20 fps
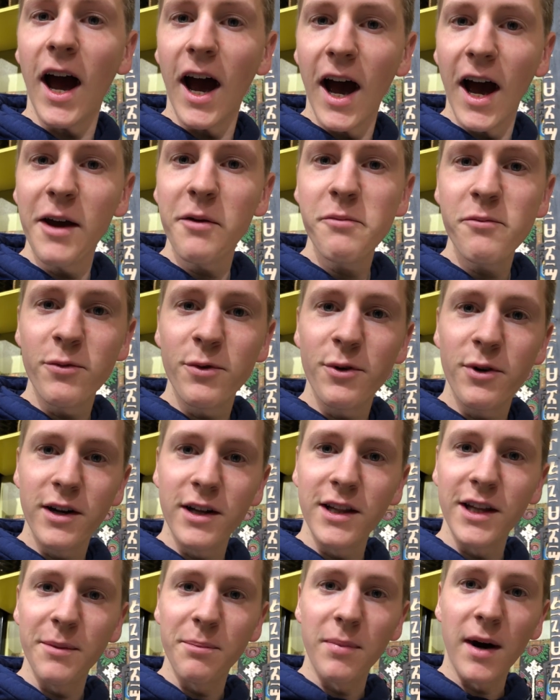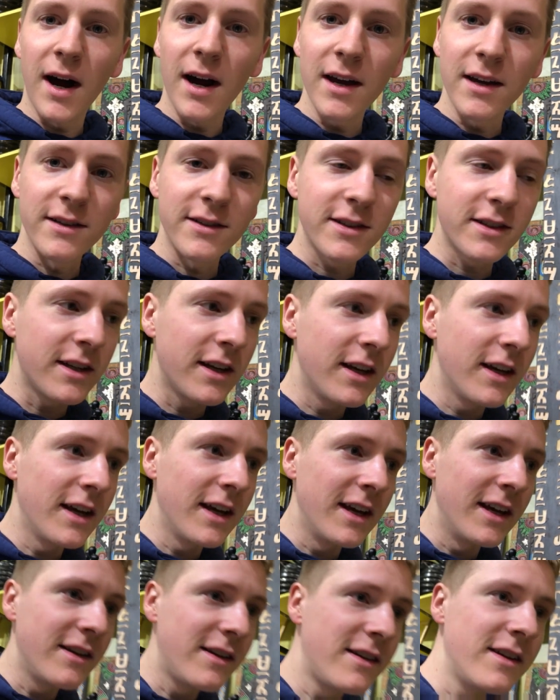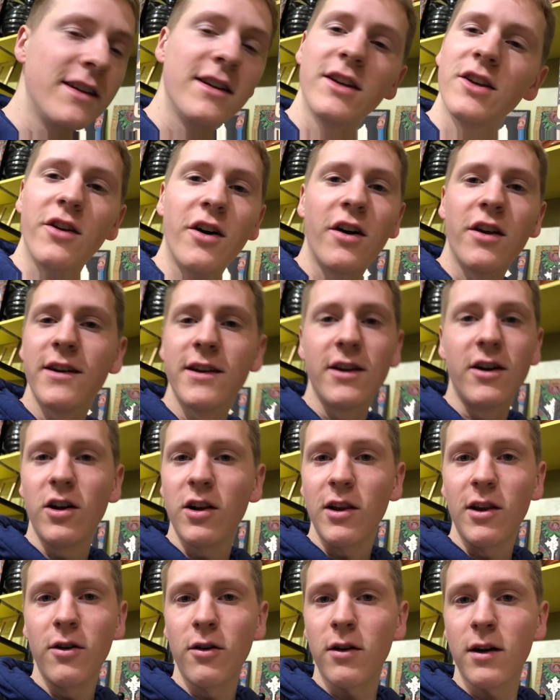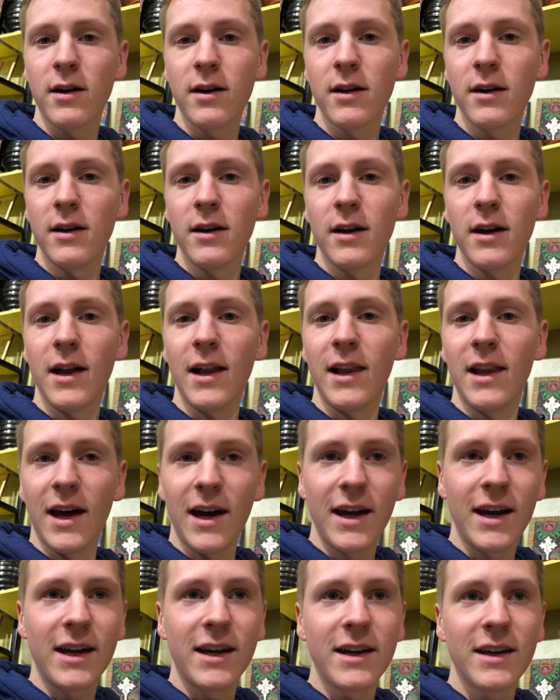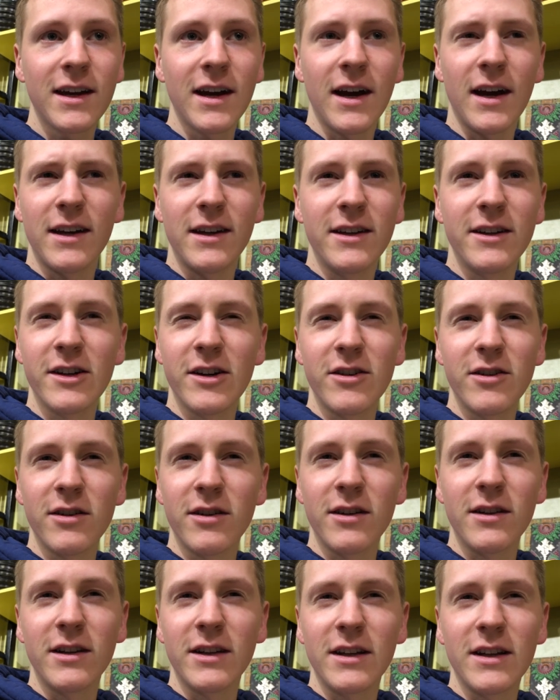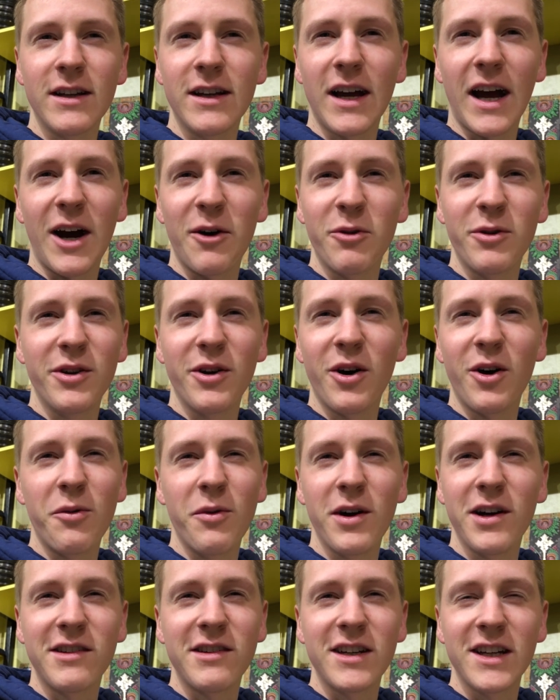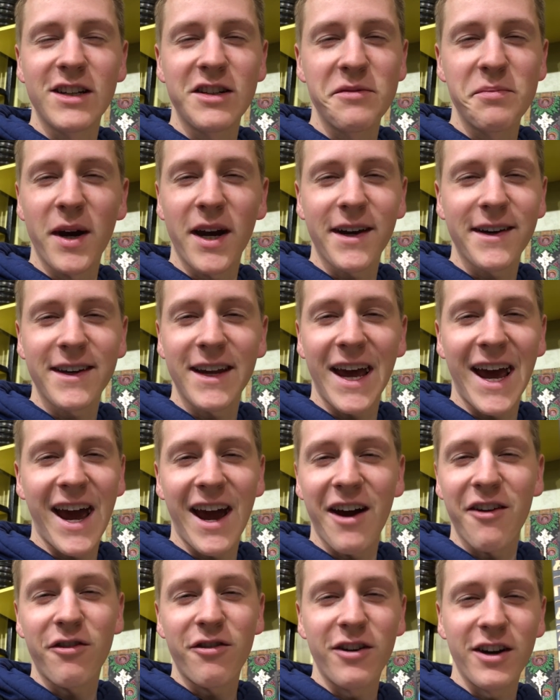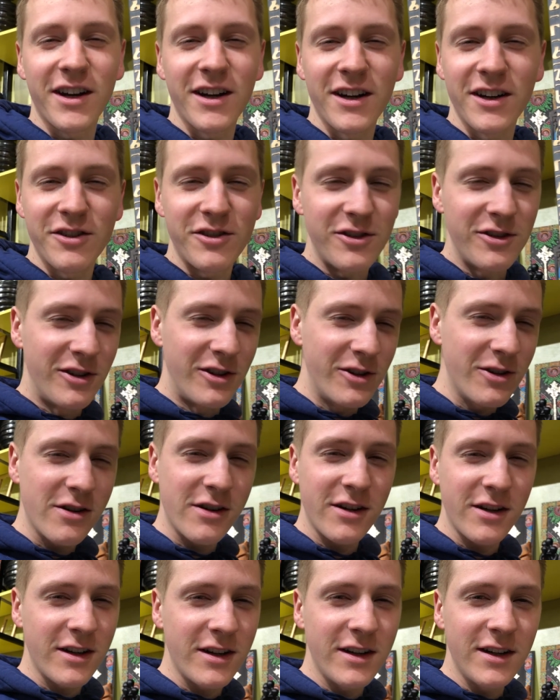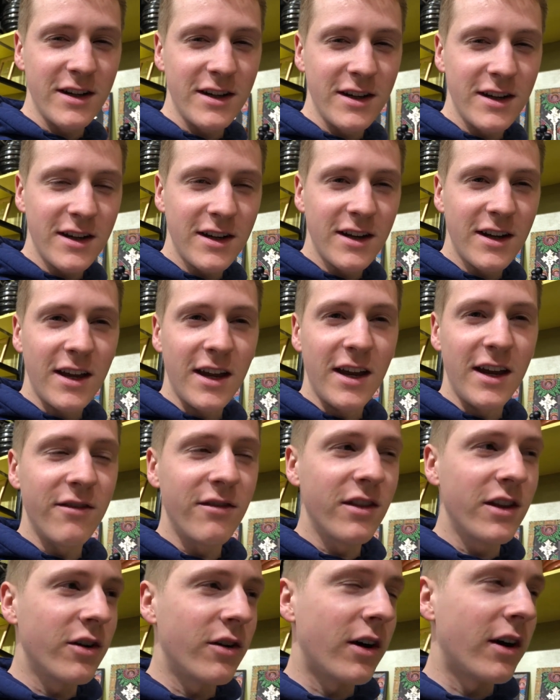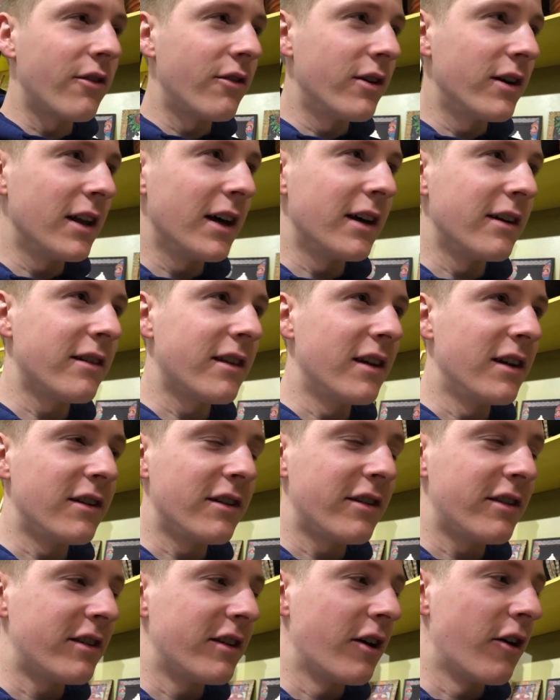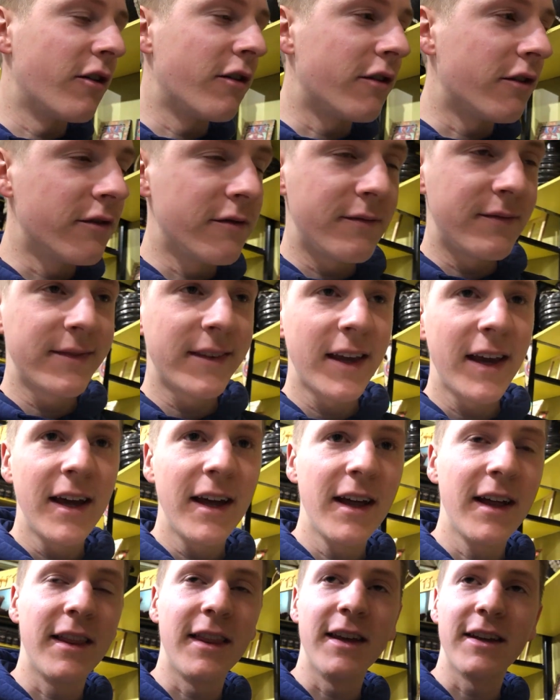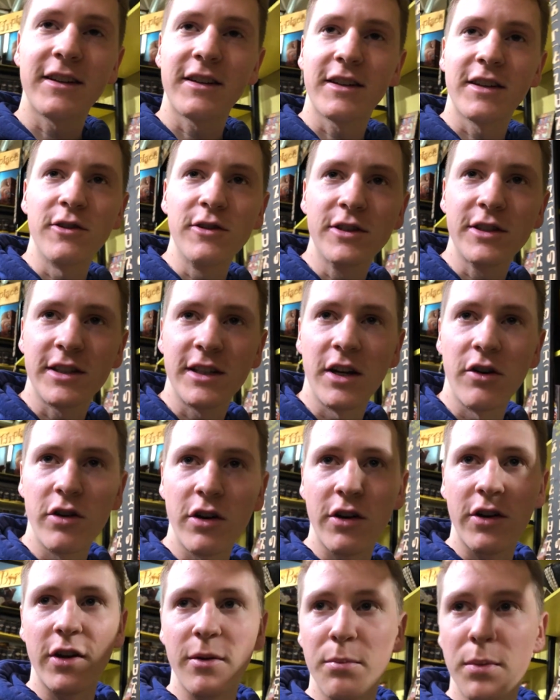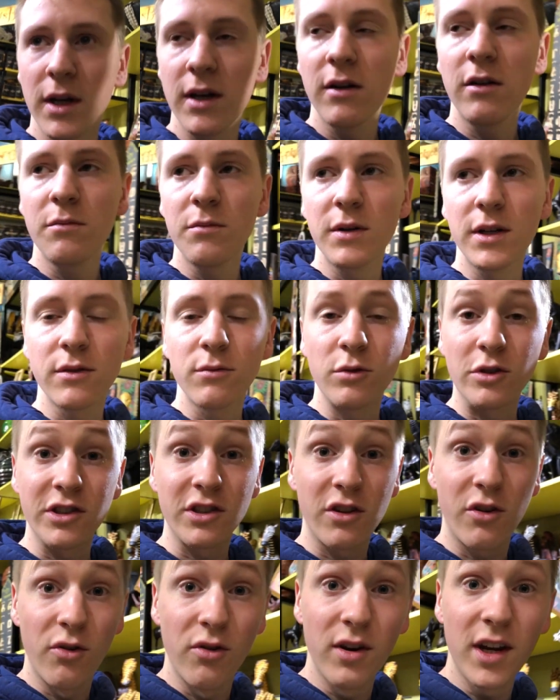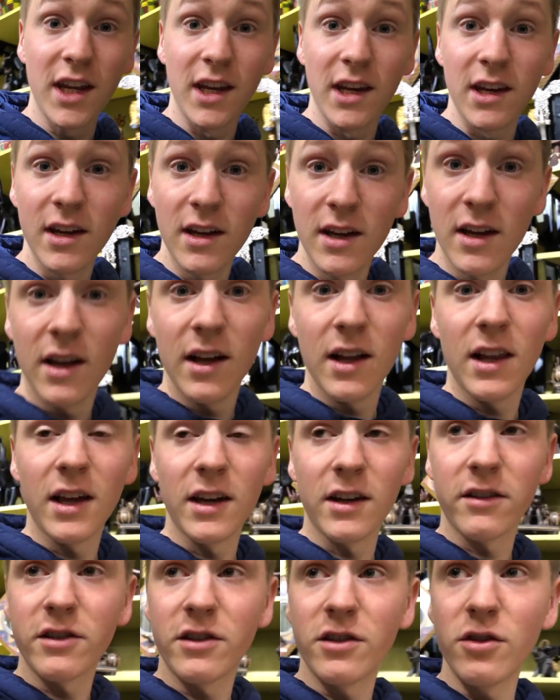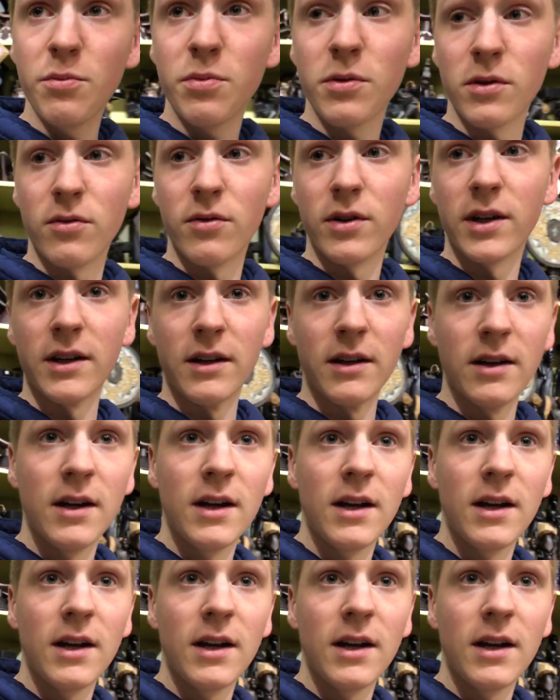I'm really biased. It did not at all look like, you know, how you always expect Africa to look. Even though I realized that's so stereotypical, but it was green, like super green.